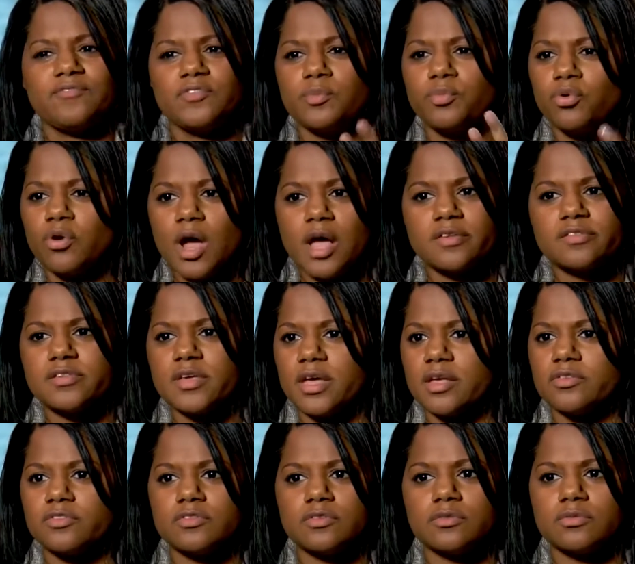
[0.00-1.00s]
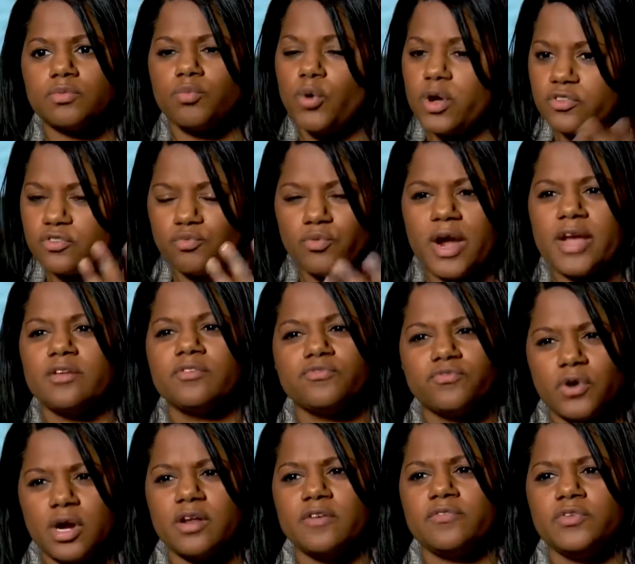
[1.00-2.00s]
to process what's right in
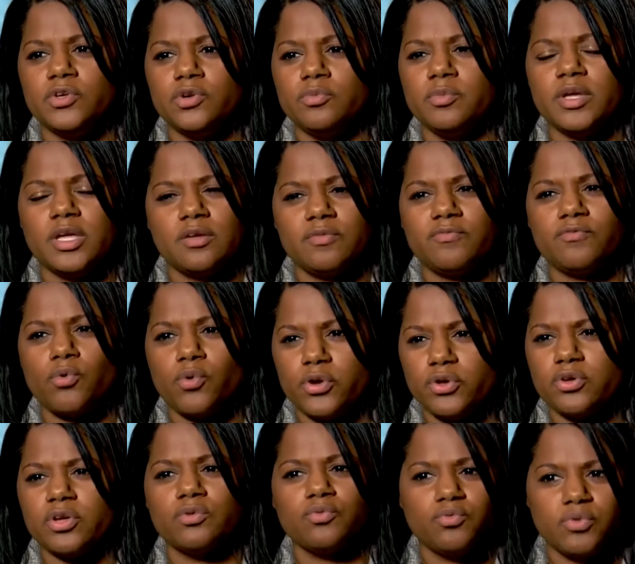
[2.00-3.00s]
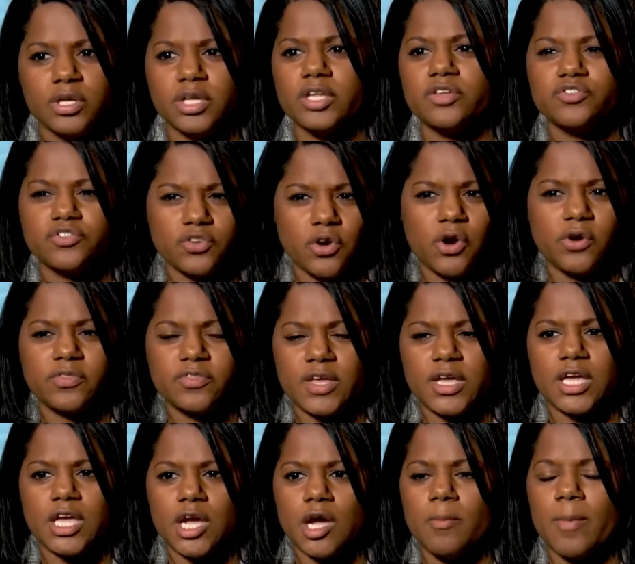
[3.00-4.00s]
front of you before you can really start
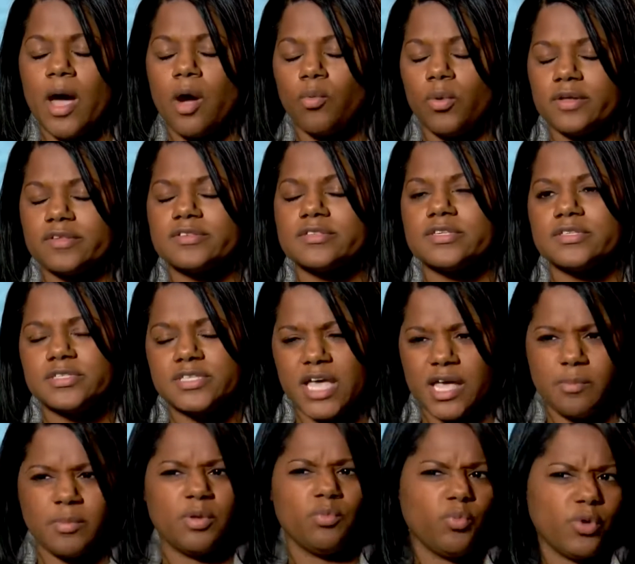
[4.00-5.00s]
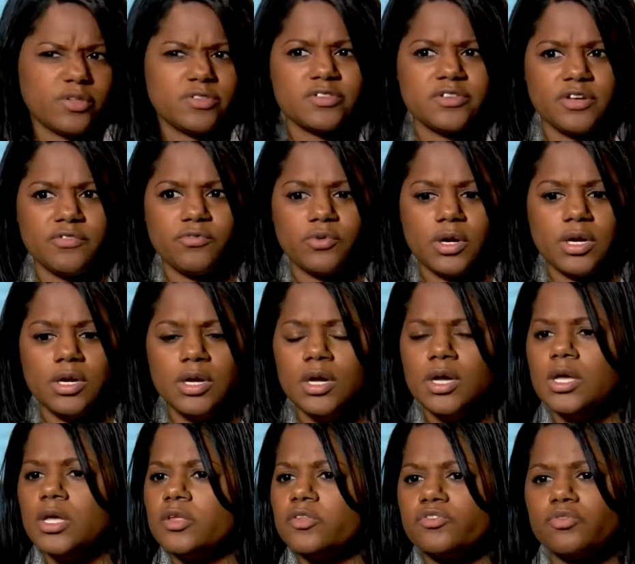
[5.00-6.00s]
thinking about what's the same and what's different.
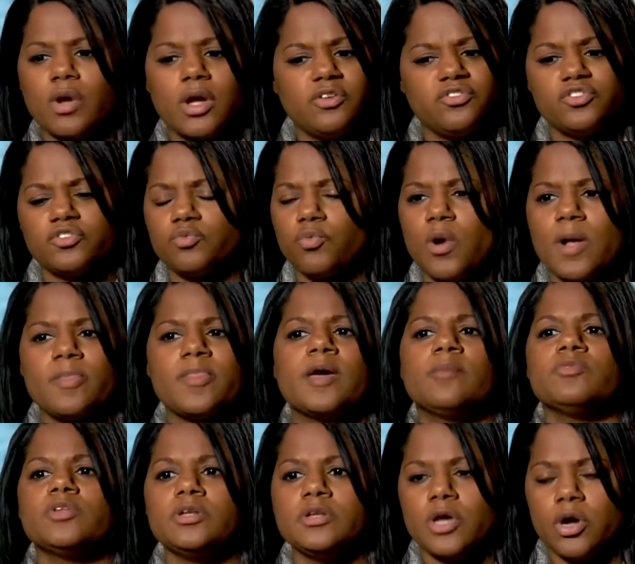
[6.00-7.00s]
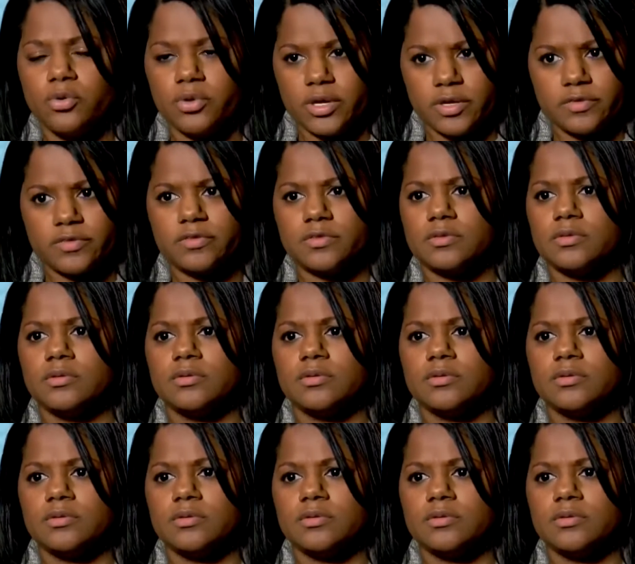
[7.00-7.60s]
So I just want them to notice.